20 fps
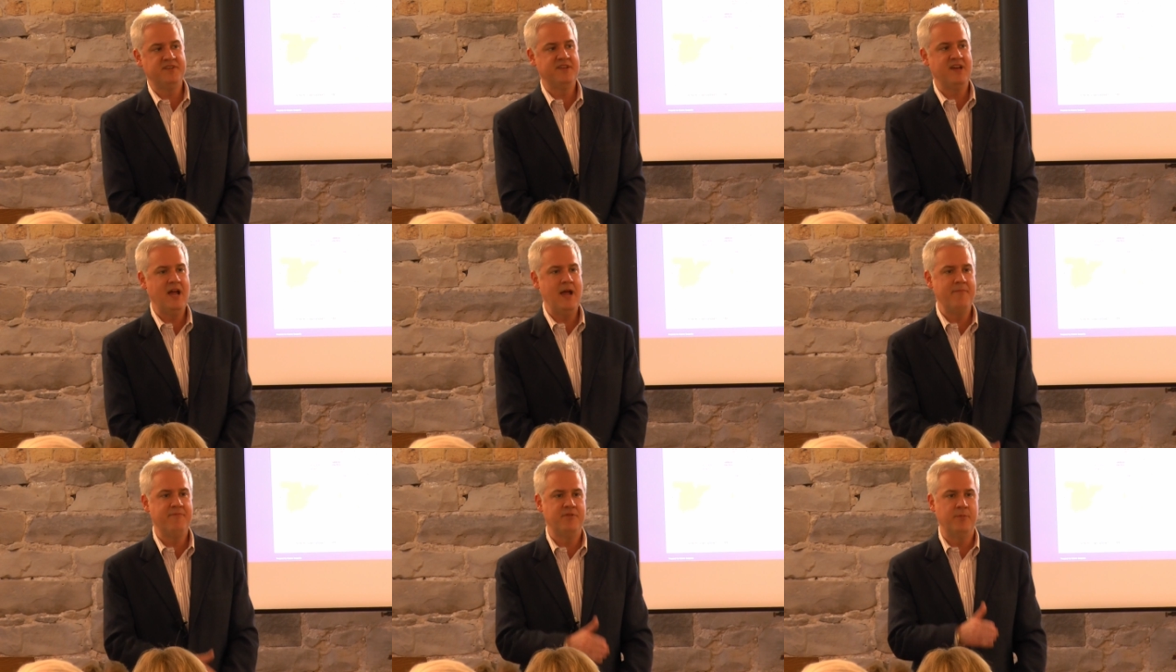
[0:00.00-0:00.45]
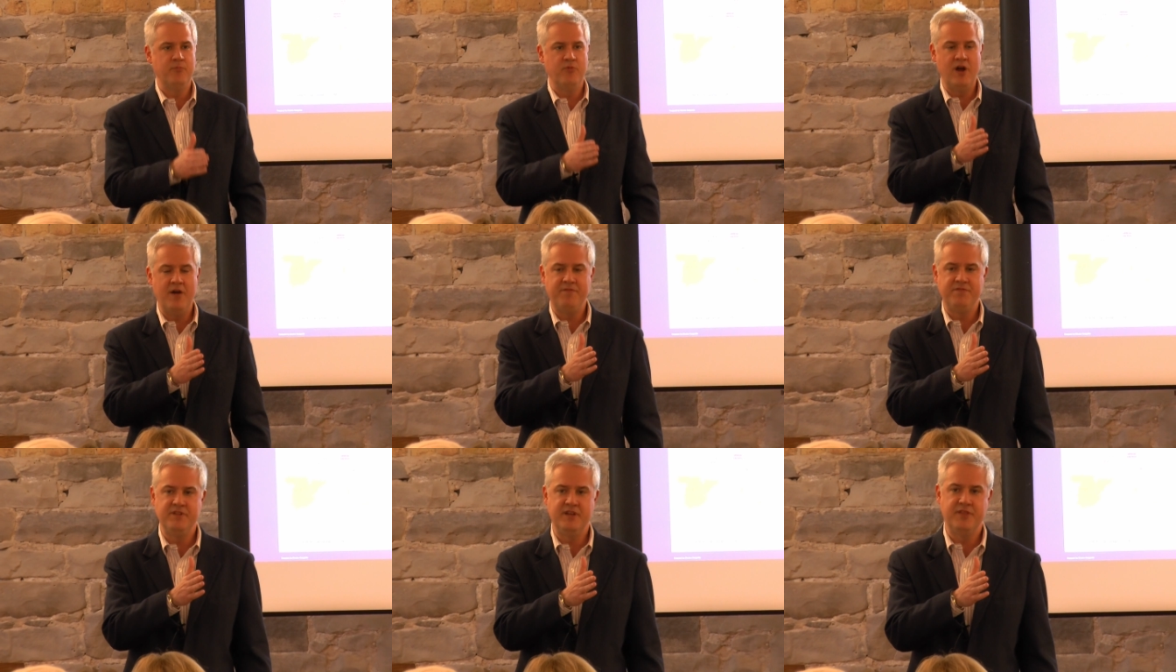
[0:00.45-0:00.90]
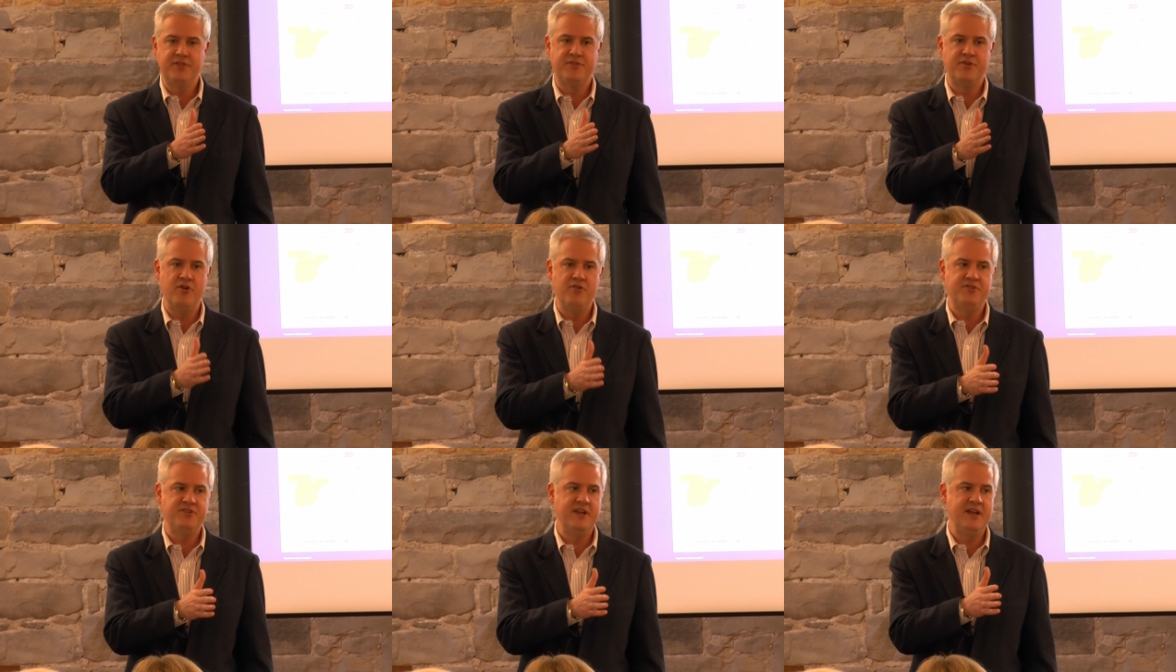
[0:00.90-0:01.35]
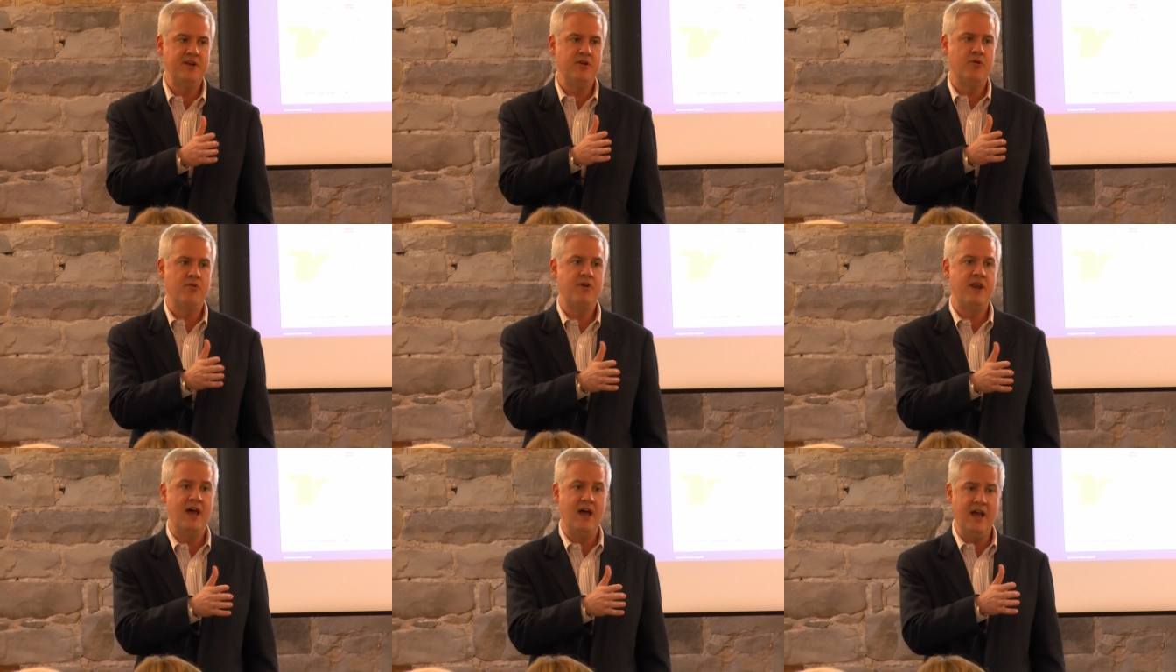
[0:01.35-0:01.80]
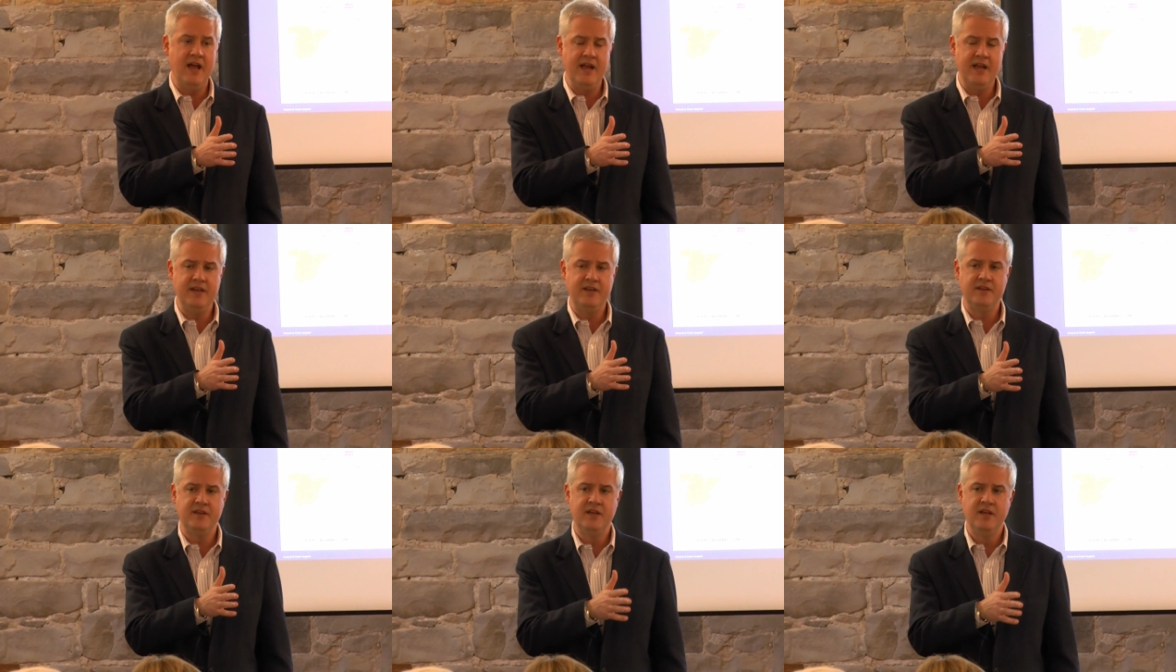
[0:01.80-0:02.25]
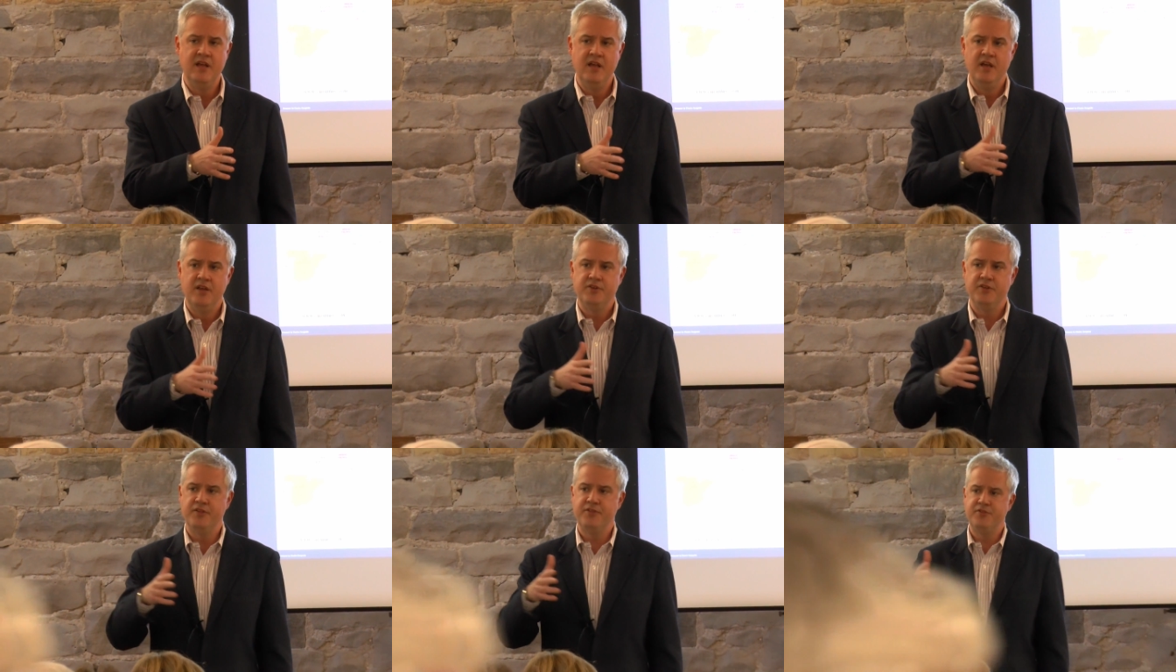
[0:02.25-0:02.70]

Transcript: of time from roughly 1309 to